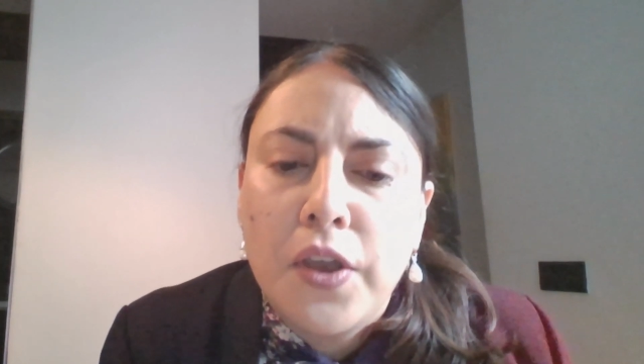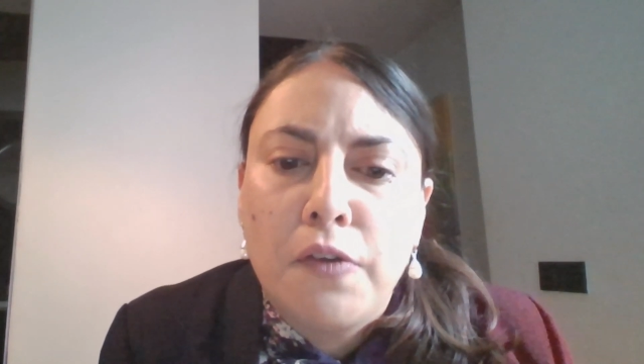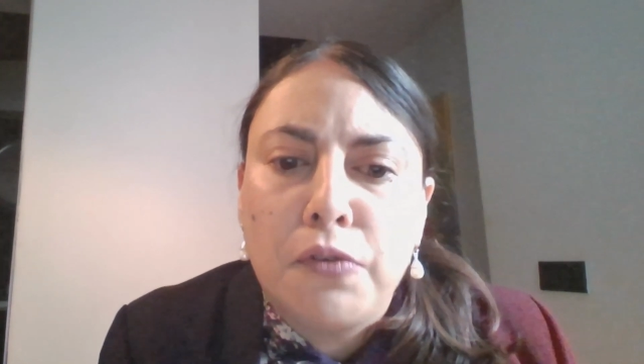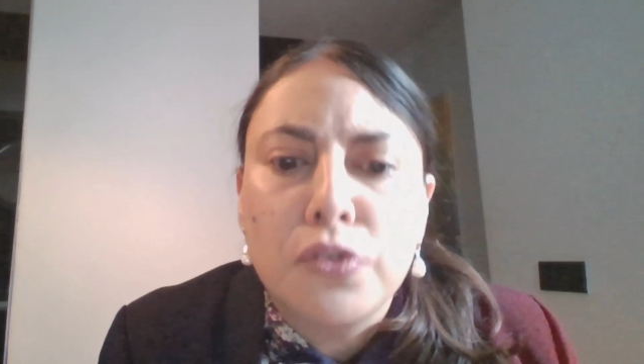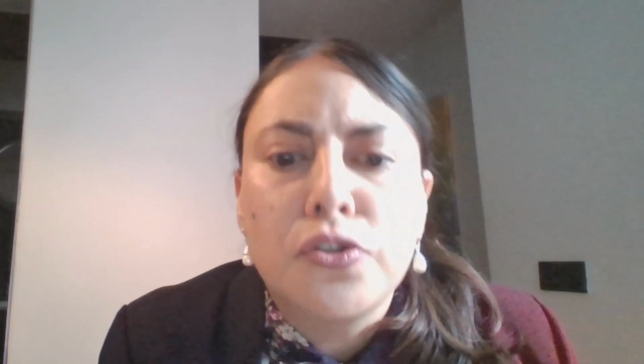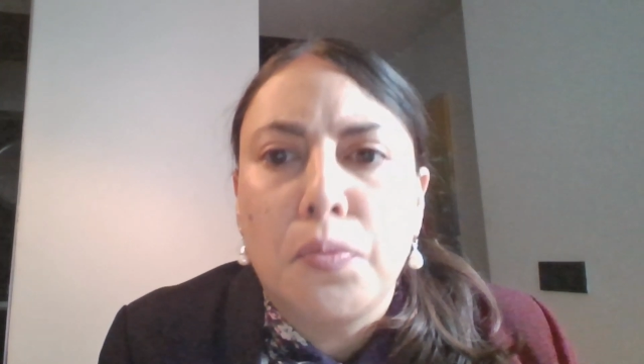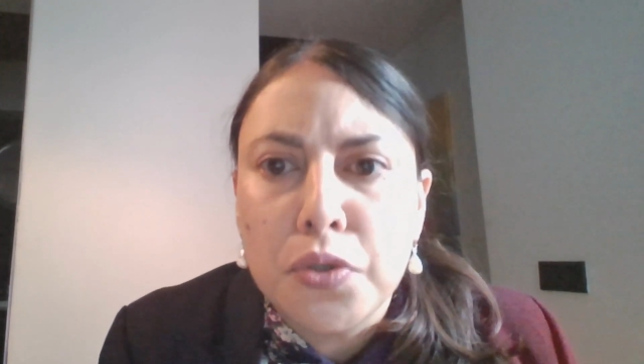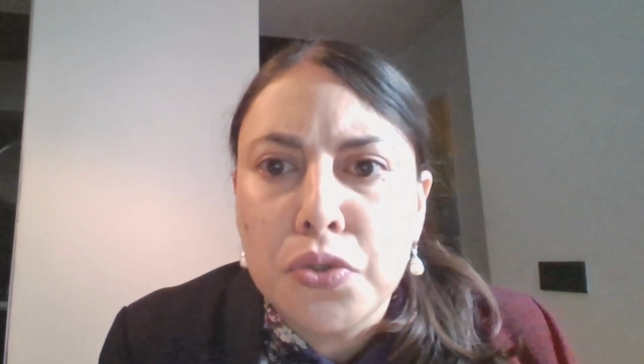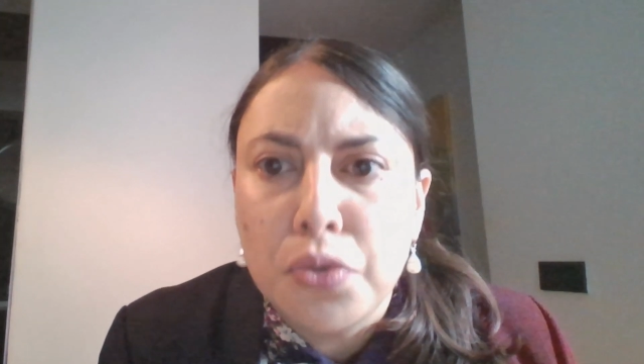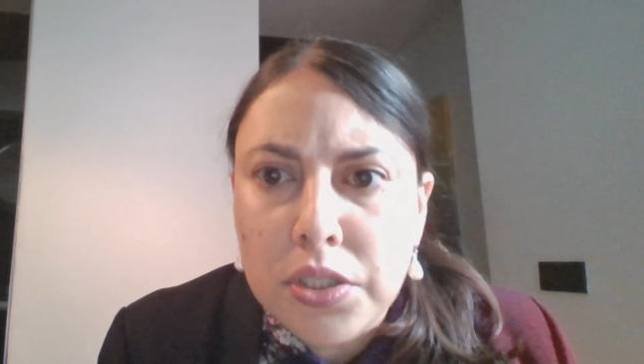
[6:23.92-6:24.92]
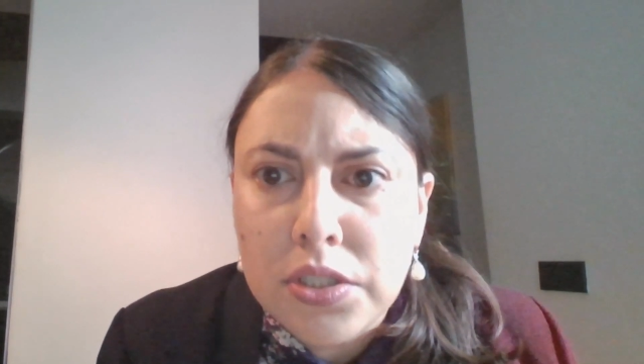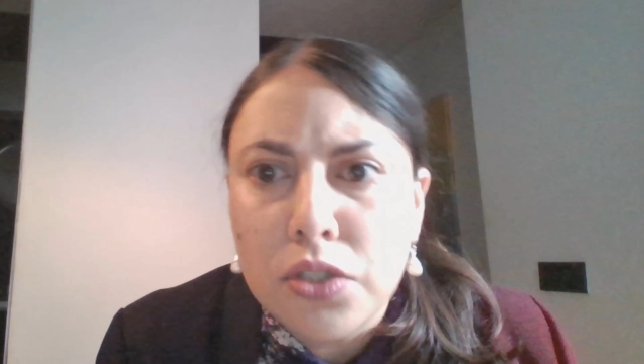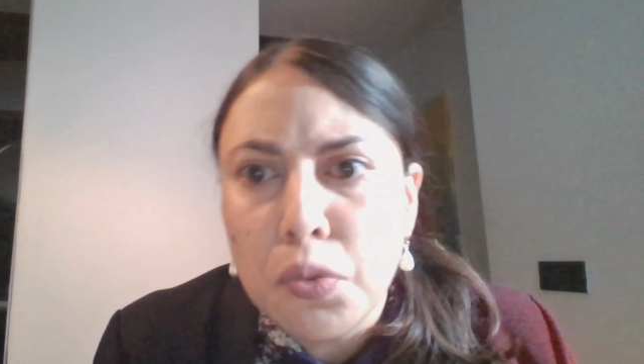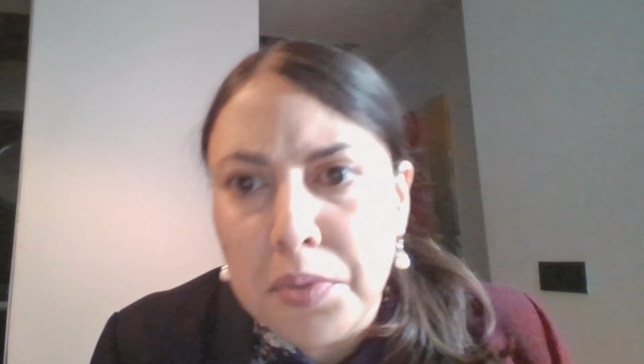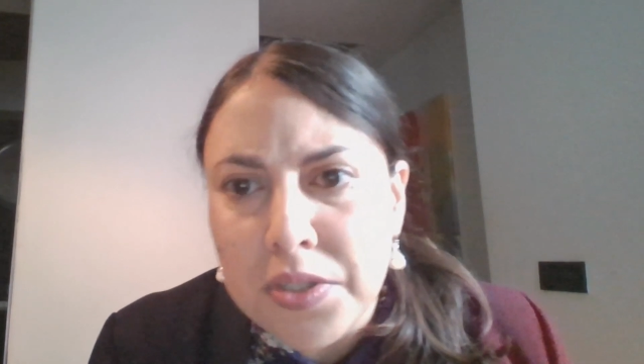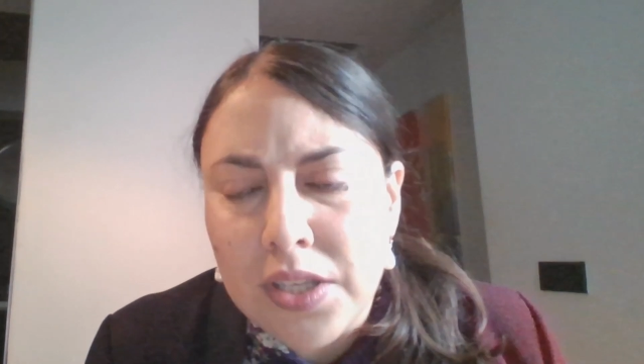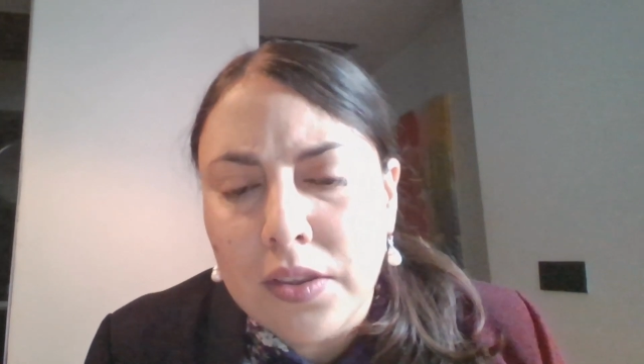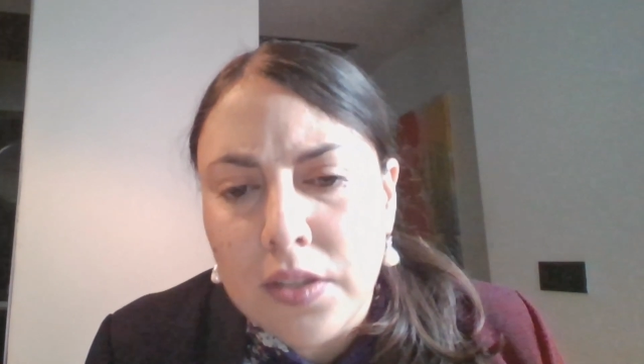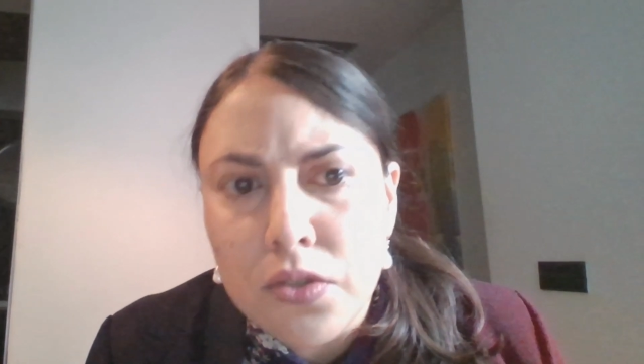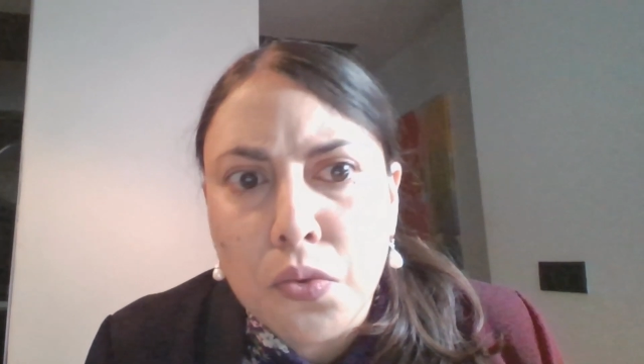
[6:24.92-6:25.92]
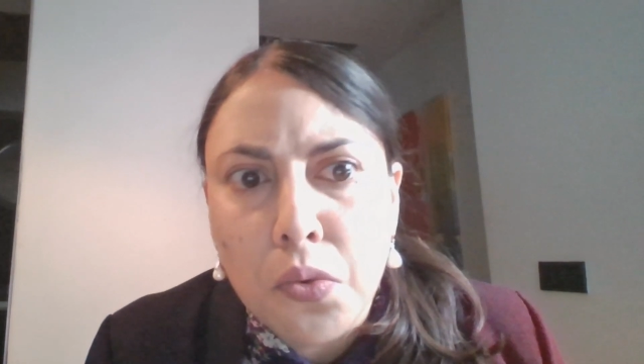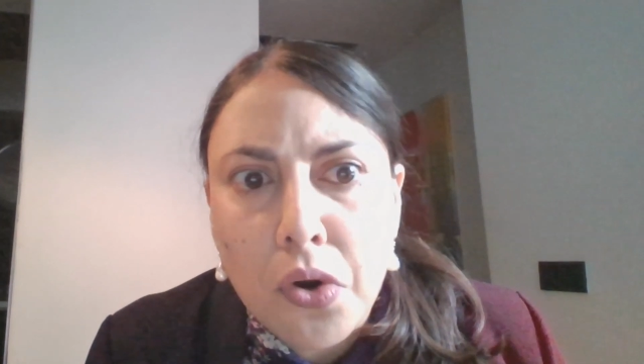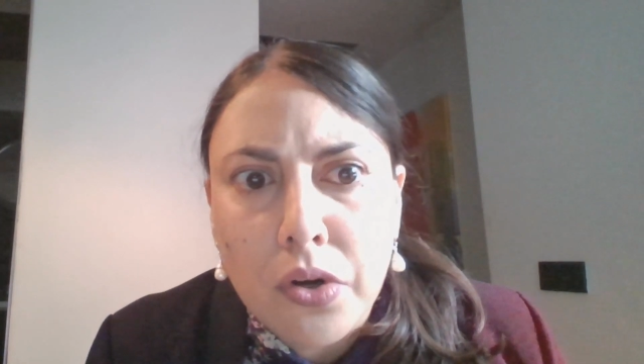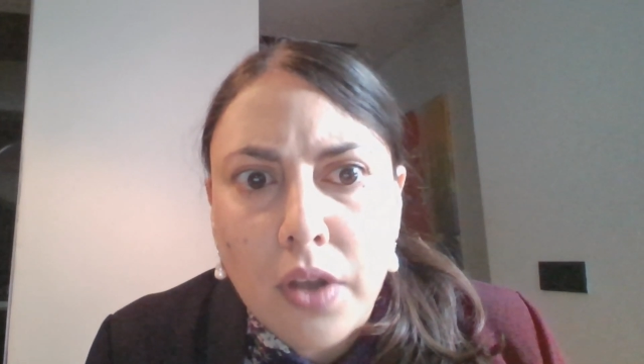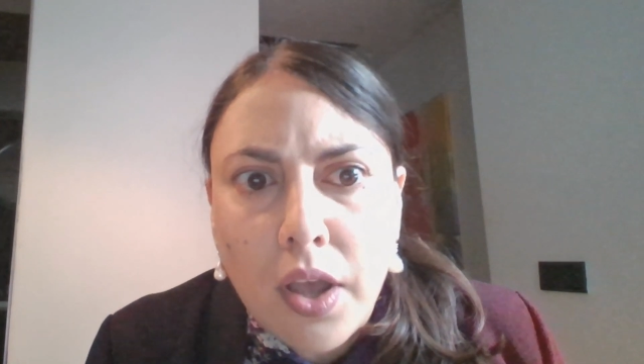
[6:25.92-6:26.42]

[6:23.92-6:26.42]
for the opportunity to present this work